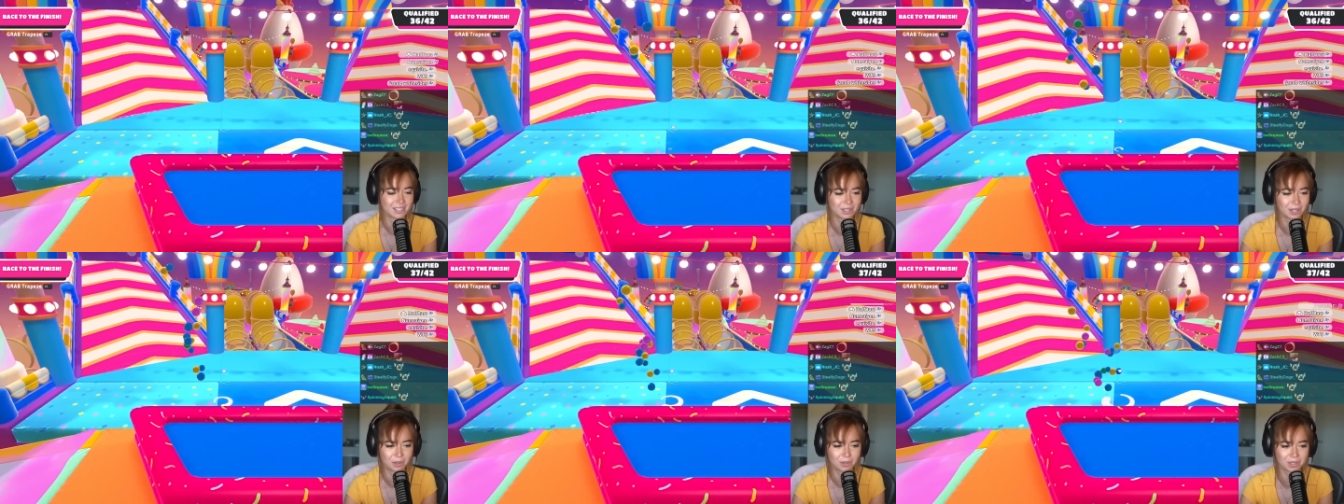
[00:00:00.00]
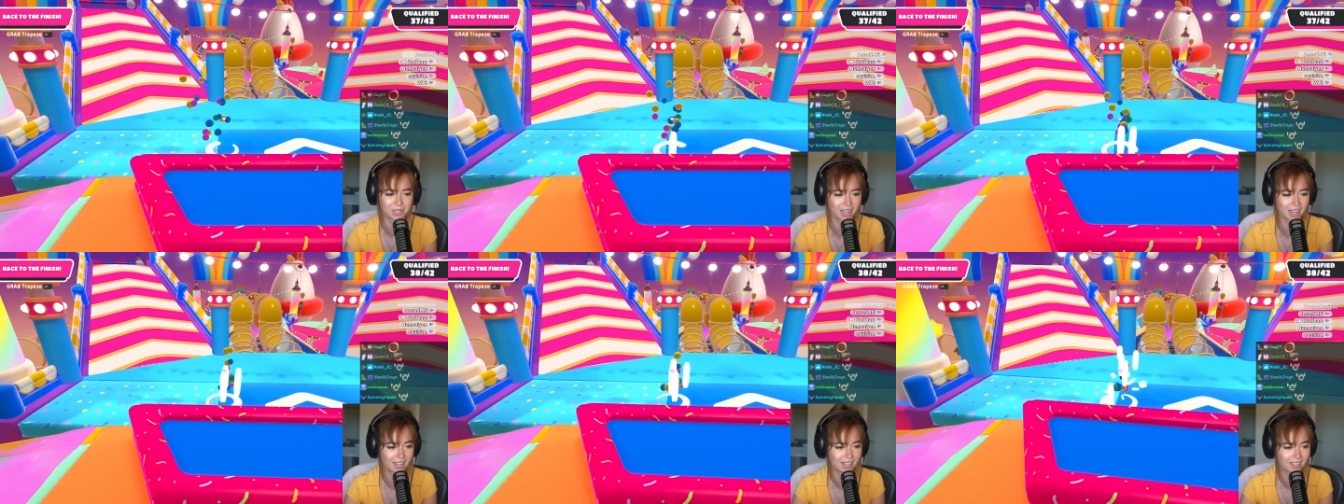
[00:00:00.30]
going. So You're
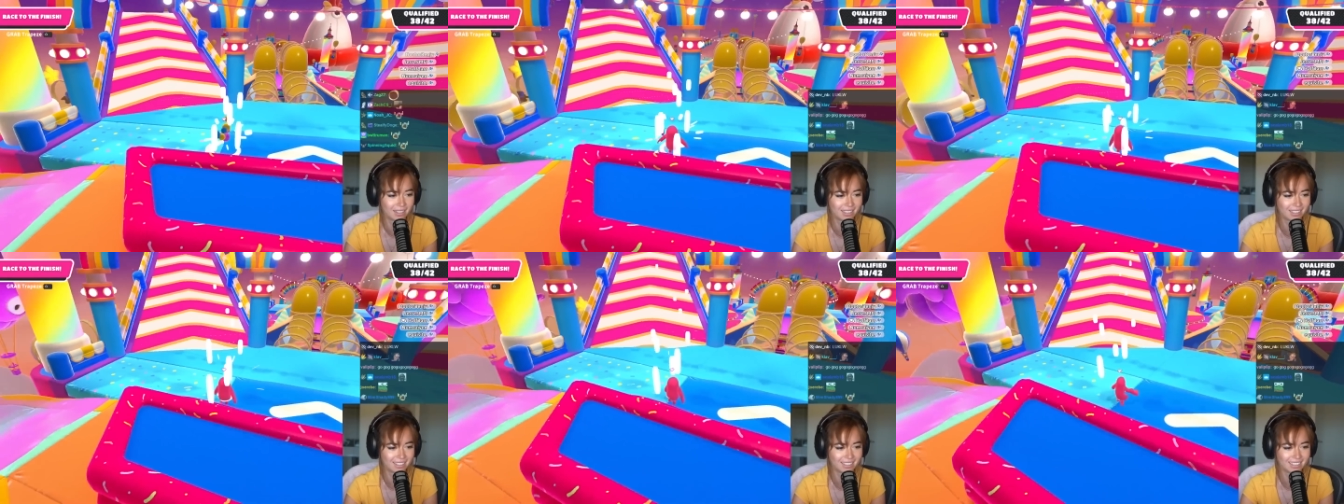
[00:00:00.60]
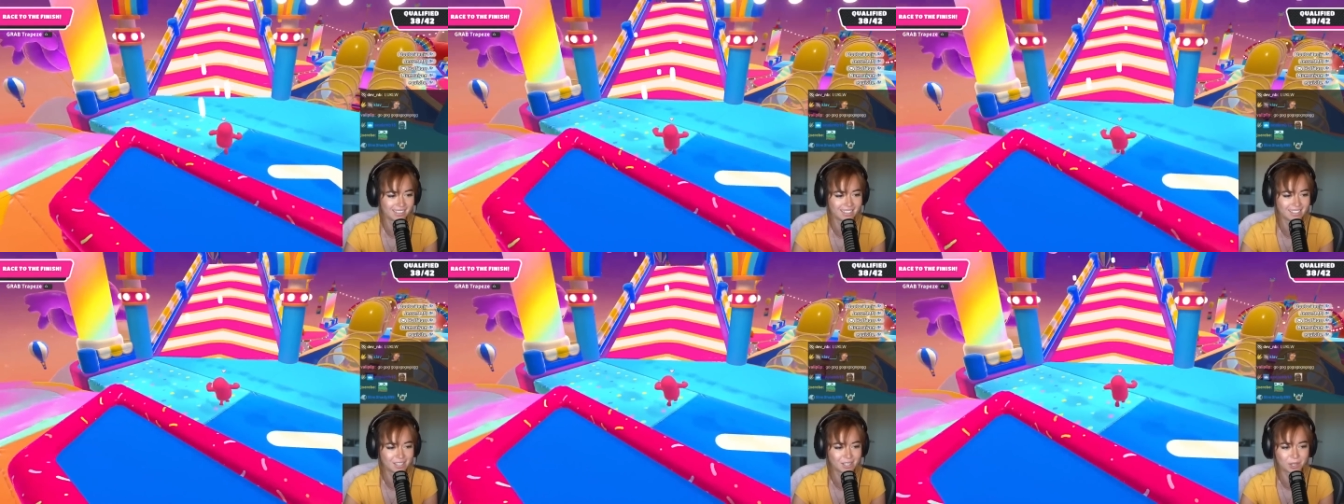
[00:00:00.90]
sad.
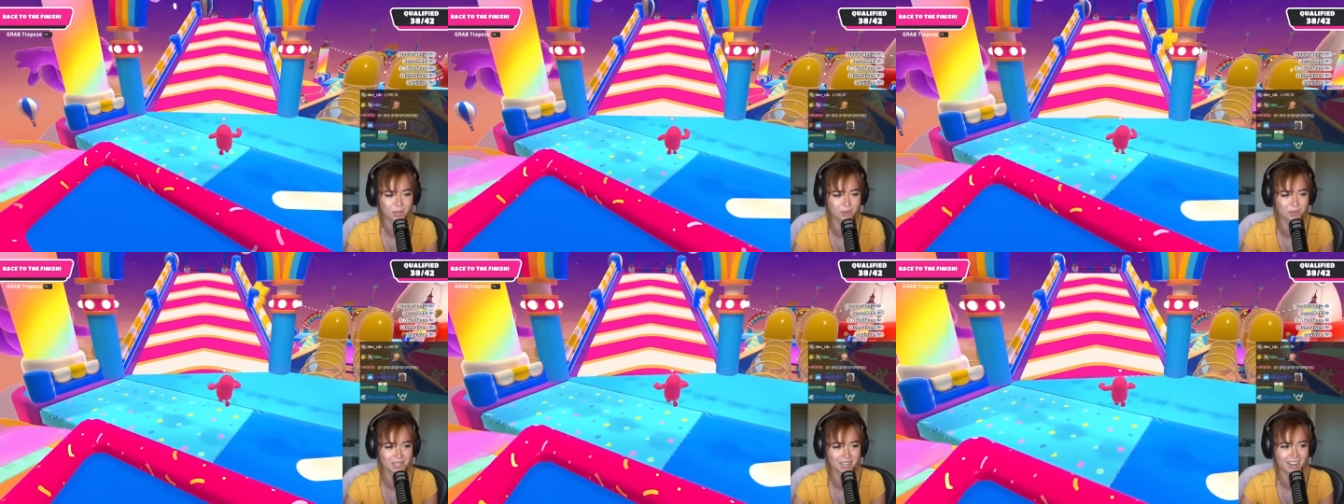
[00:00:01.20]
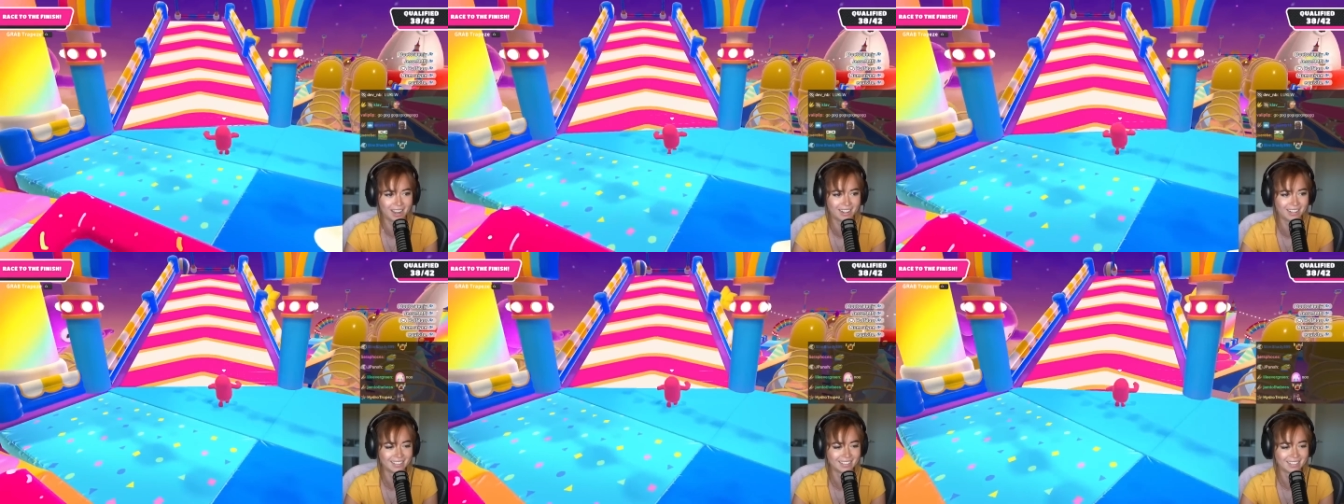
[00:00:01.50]
Fine. So
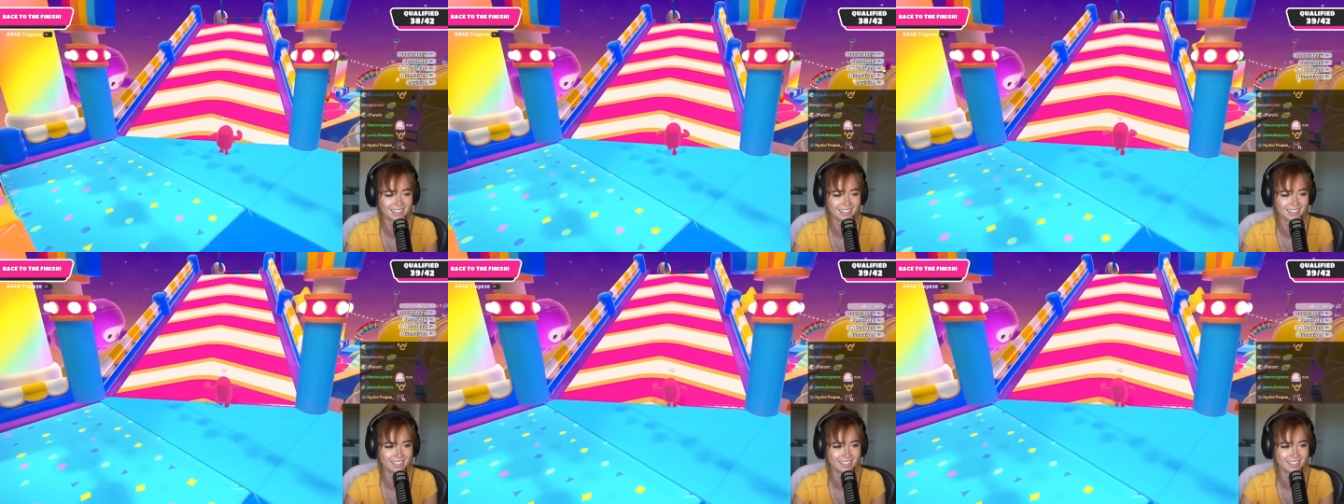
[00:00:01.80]
sad.